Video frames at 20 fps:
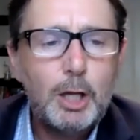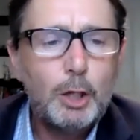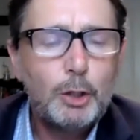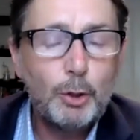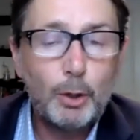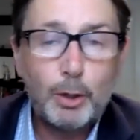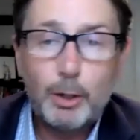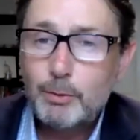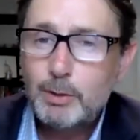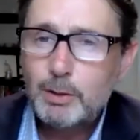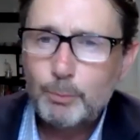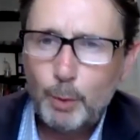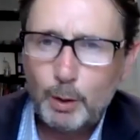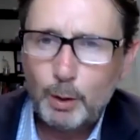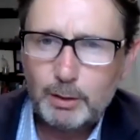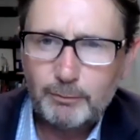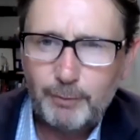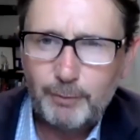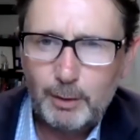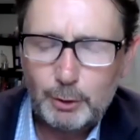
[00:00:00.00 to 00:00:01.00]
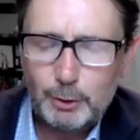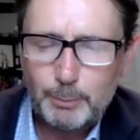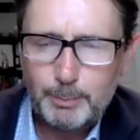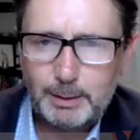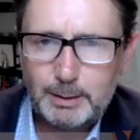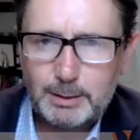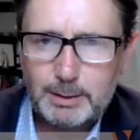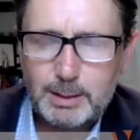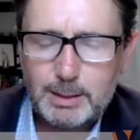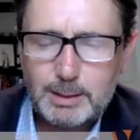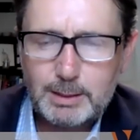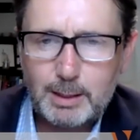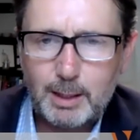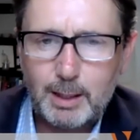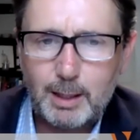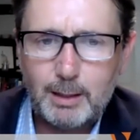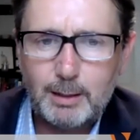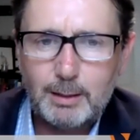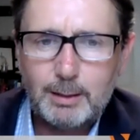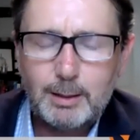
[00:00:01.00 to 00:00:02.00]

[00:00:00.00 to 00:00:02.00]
not only what the vulnerabilities are,